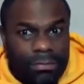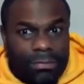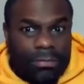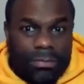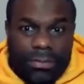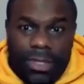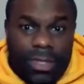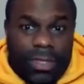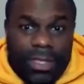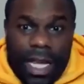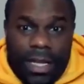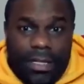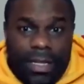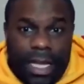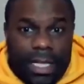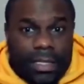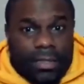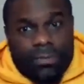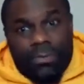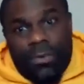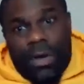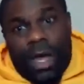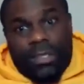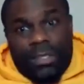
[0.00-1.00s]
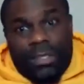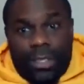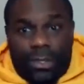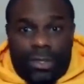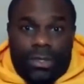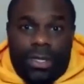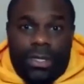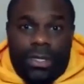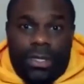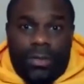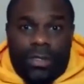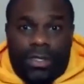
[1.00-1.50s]
Just like this. Watch, I'll show
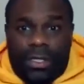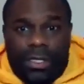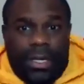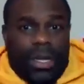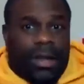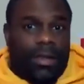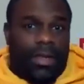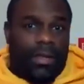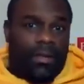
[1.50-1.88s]
you a scenario